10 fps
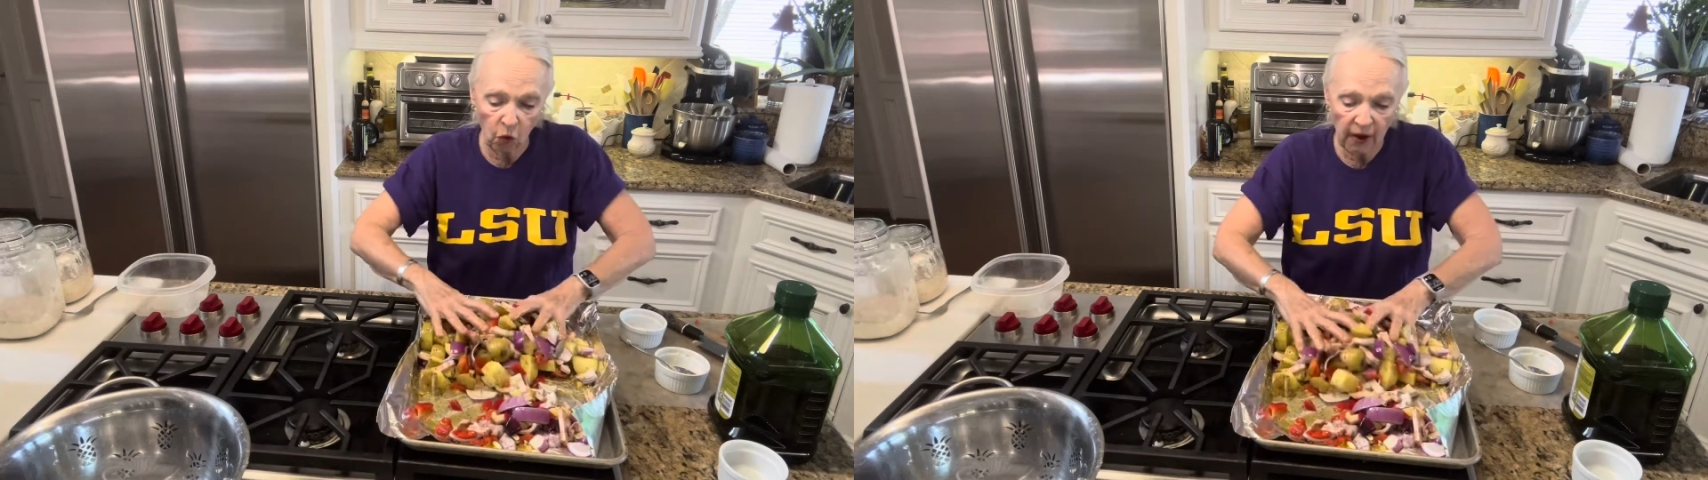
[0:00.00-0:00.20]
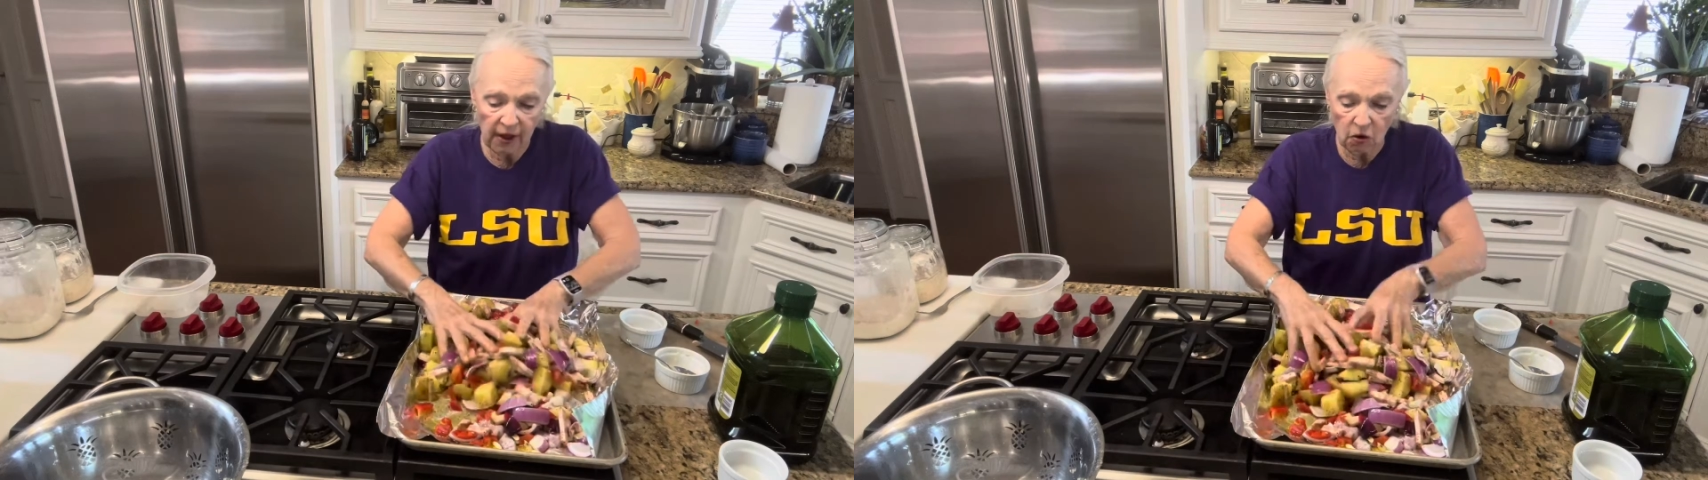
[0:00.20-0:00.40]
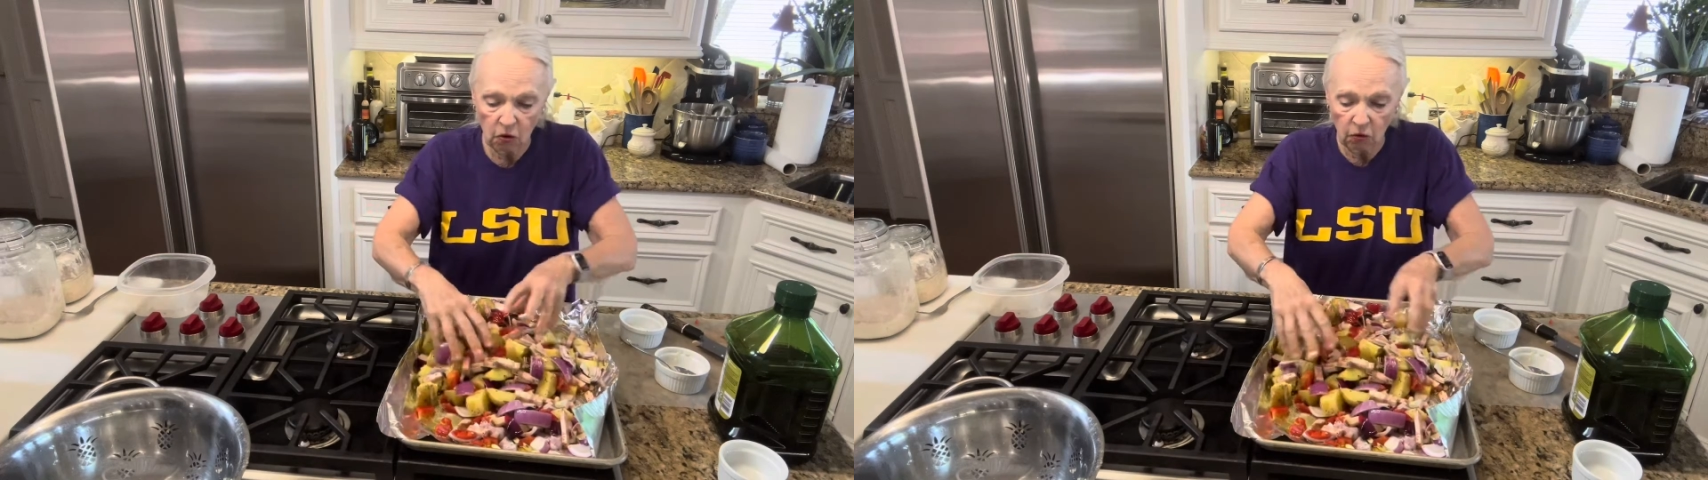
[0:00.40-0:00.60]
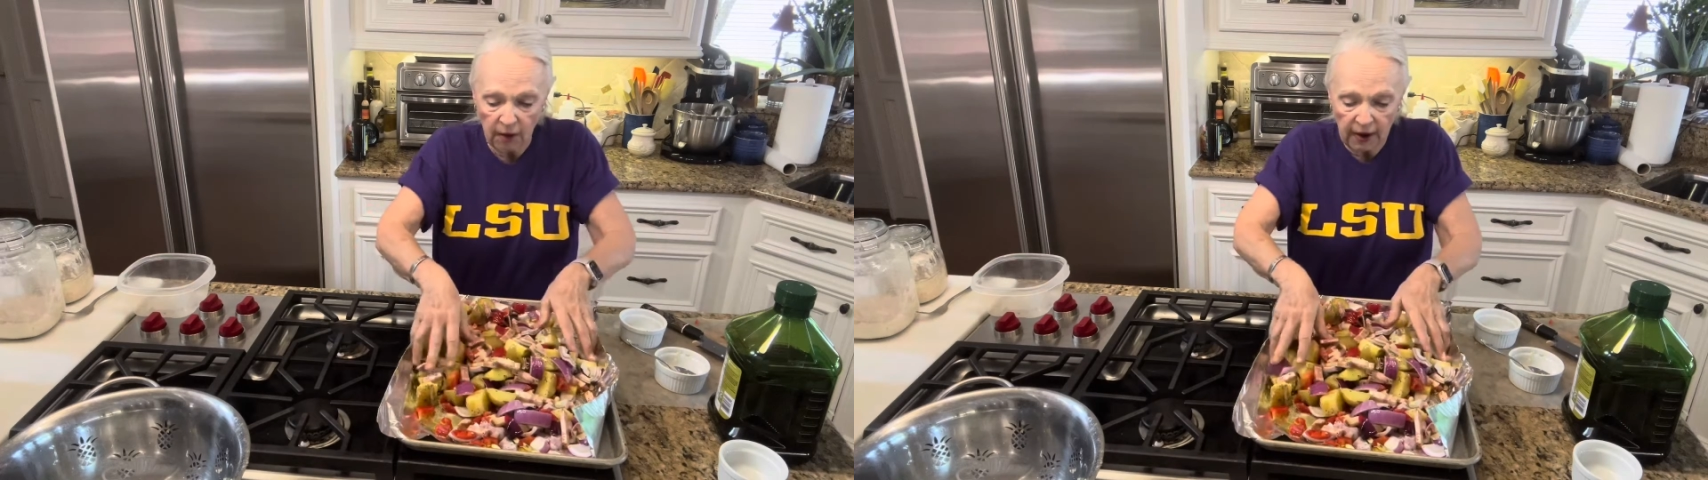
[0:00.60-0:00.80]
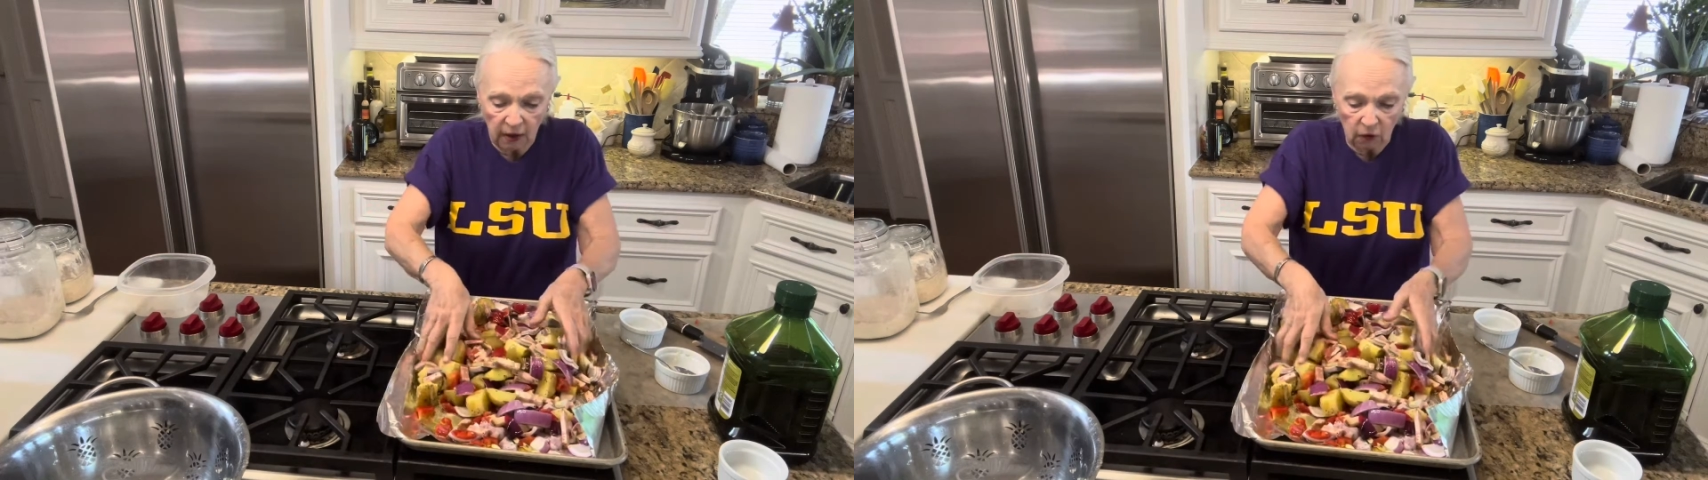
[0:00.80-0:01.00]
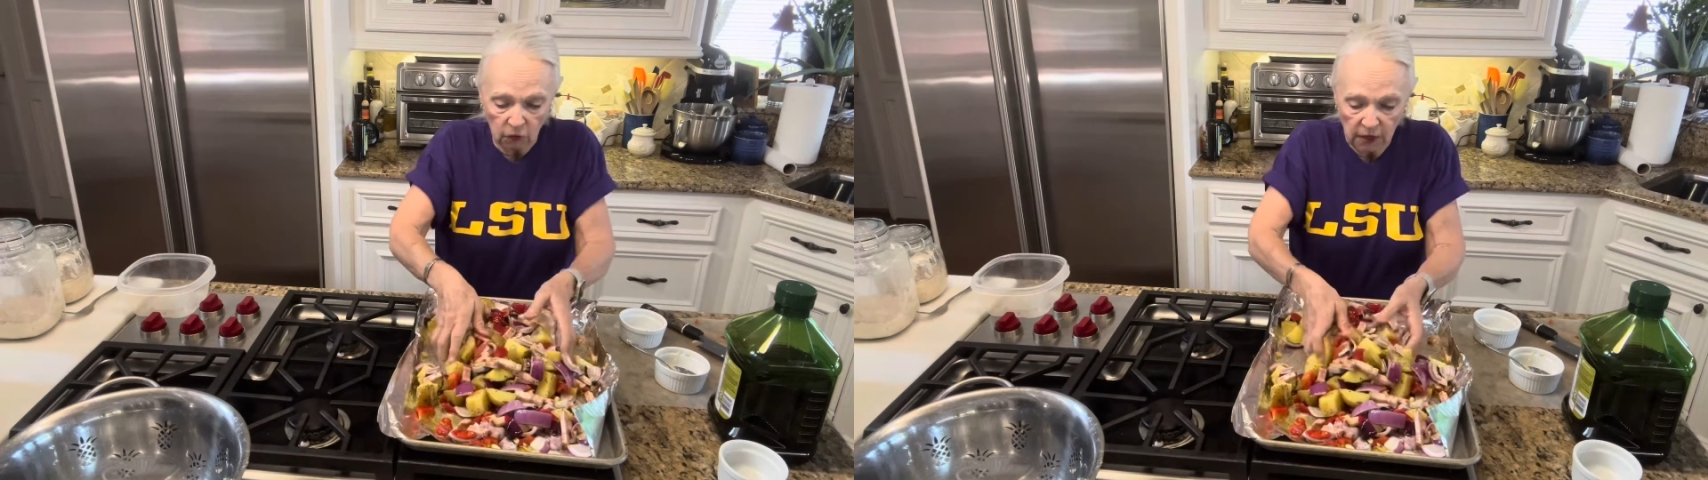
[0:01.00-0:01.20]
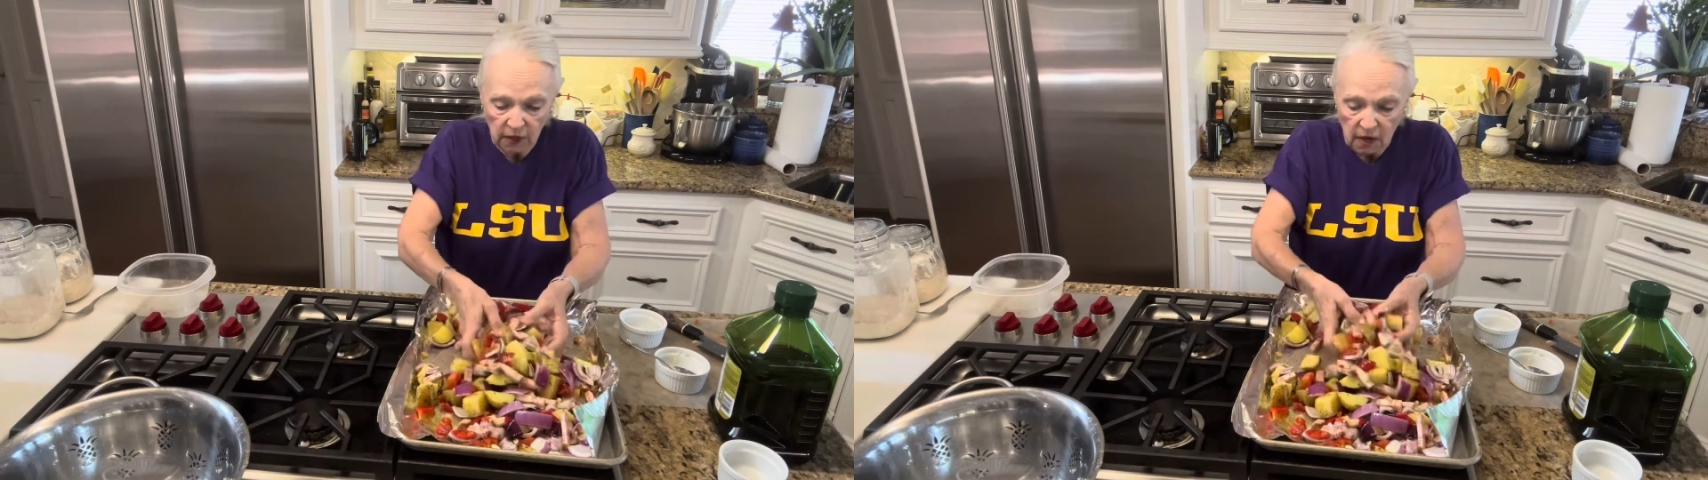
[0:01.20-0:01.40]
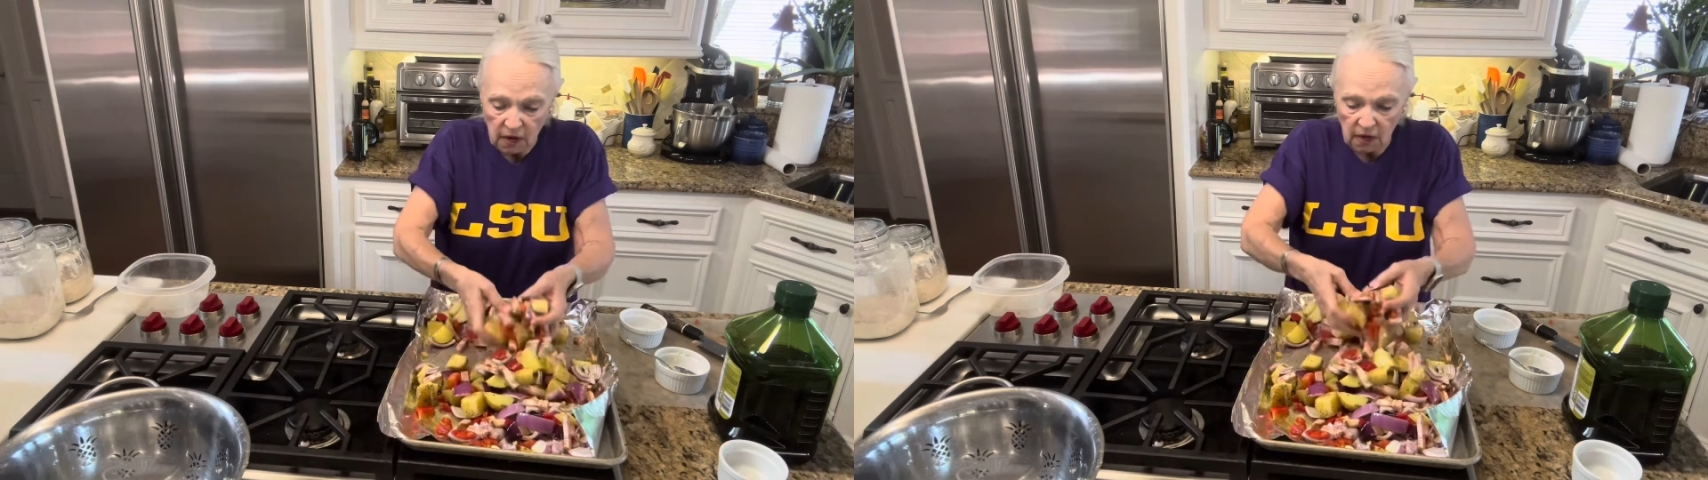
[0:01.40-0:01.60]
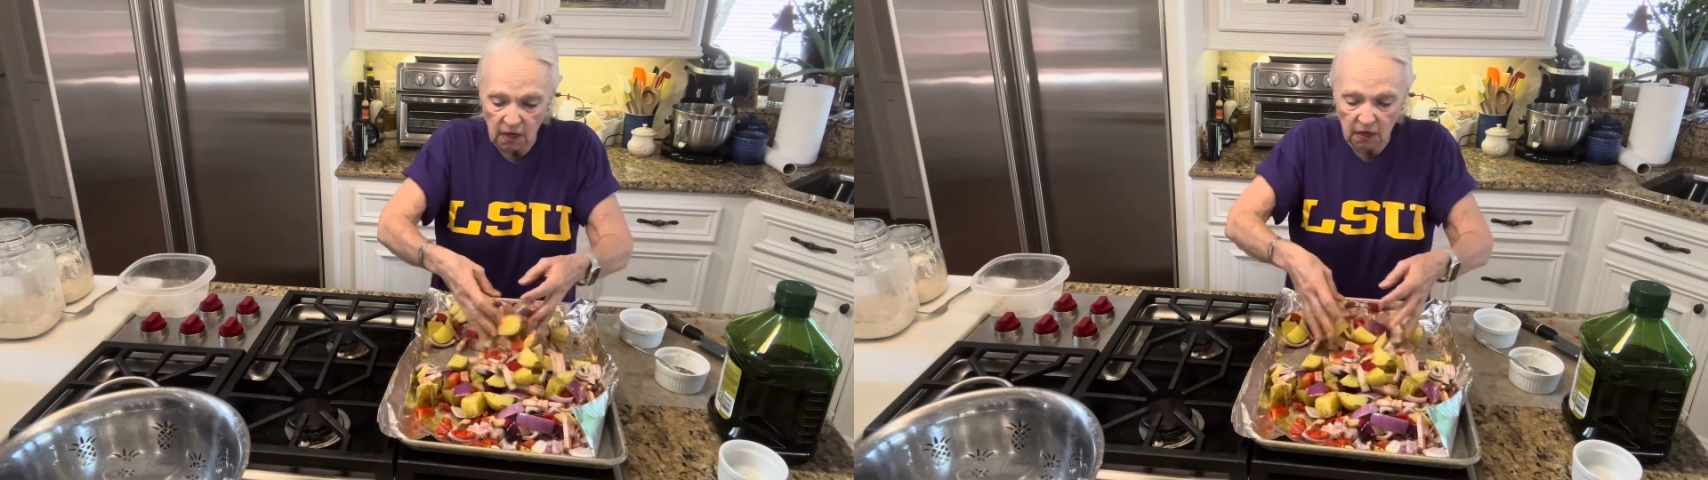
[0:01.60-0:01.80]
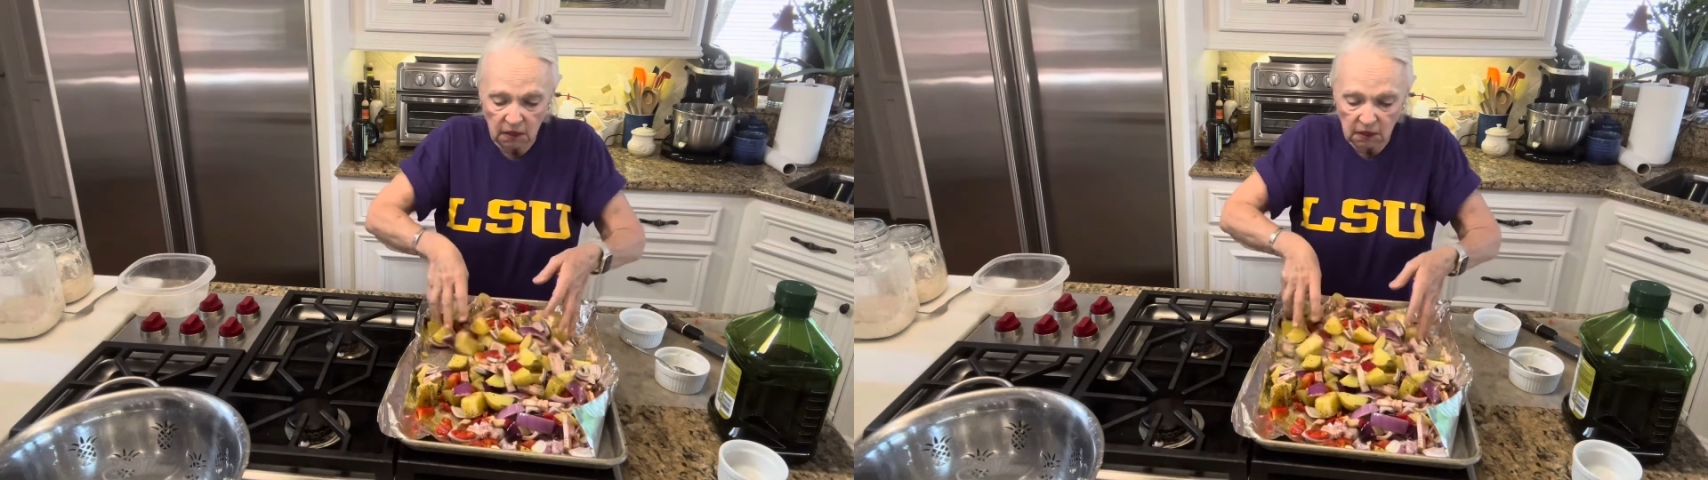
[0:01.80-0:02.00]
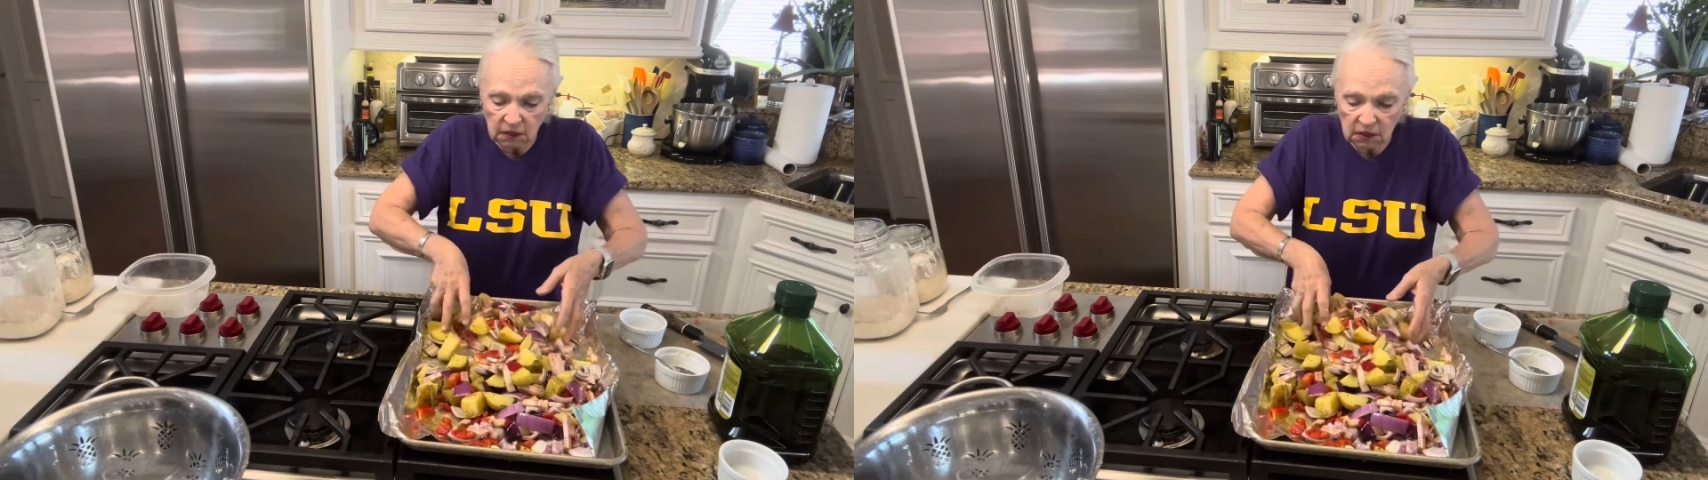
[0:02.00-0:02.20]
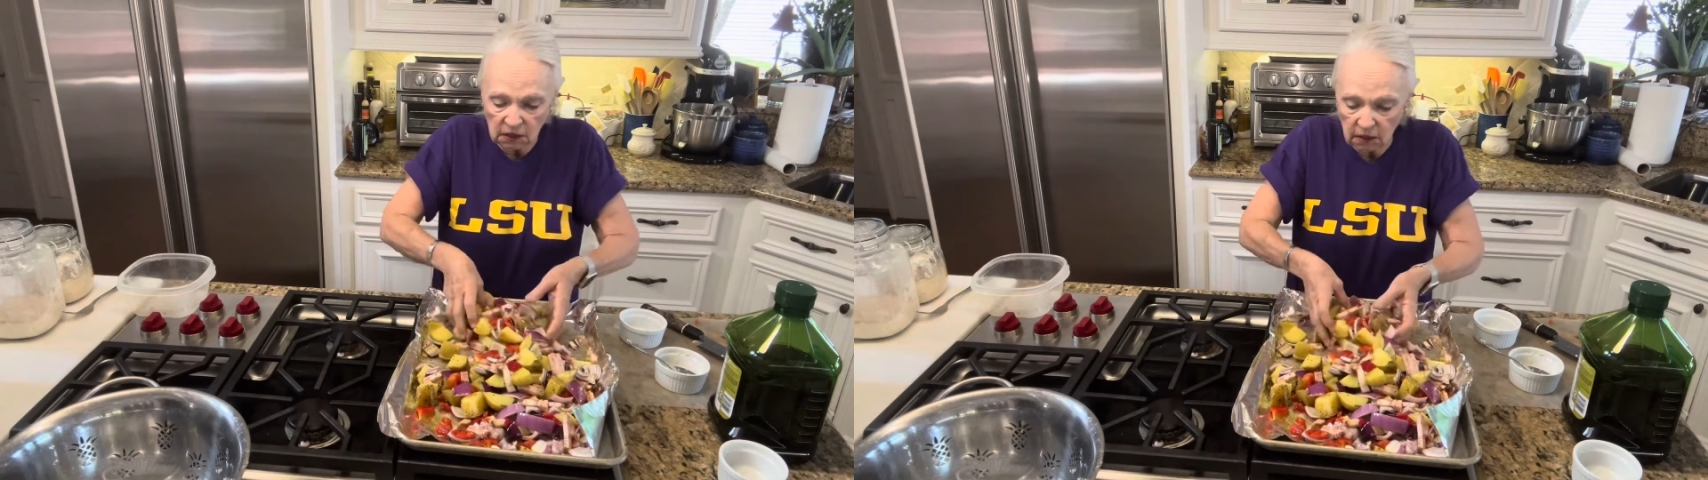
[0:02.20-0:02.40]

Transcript: a crowd, and